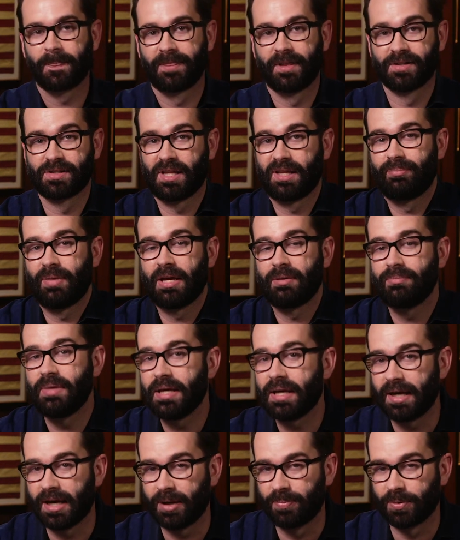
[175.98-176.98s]
Doesn't that make
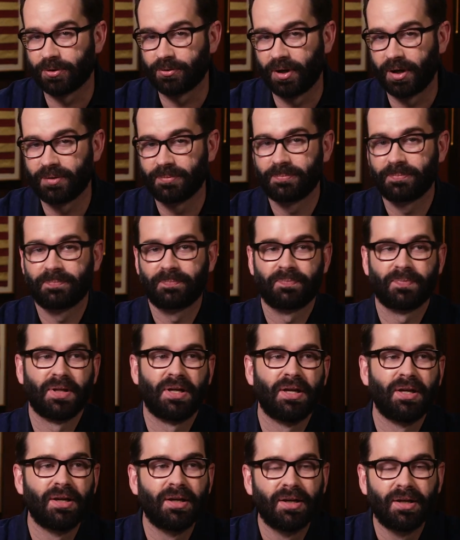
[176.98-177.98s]
me a hypocrite?
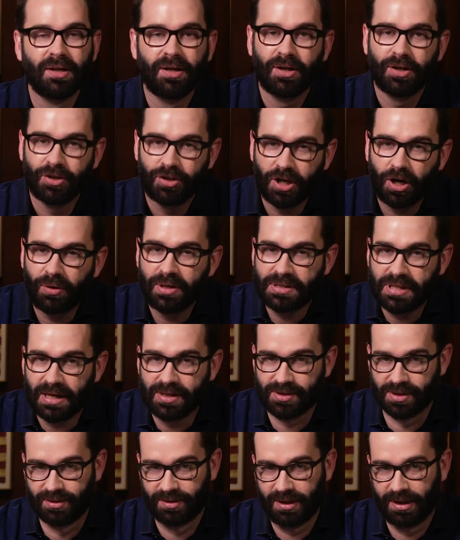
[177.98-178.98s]
No, it
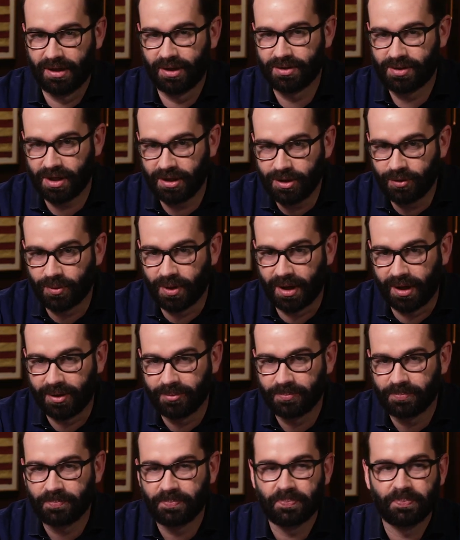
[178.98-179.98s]
doesn't, and I'll tell you why.
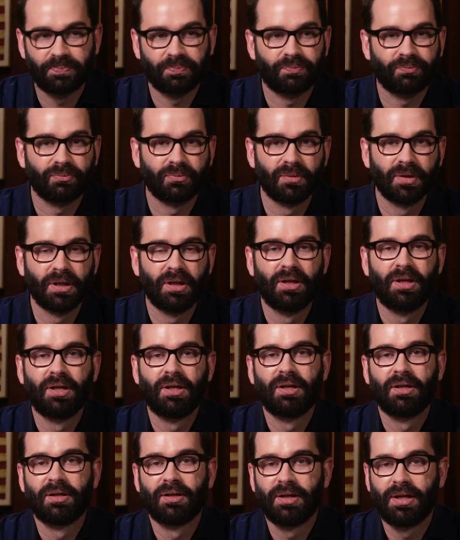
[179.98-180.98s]

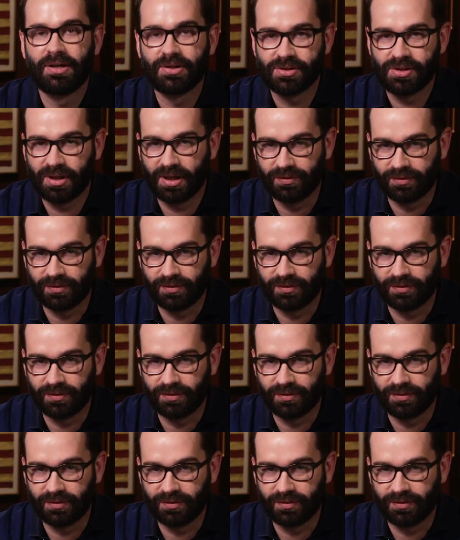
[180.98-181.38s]
Here's the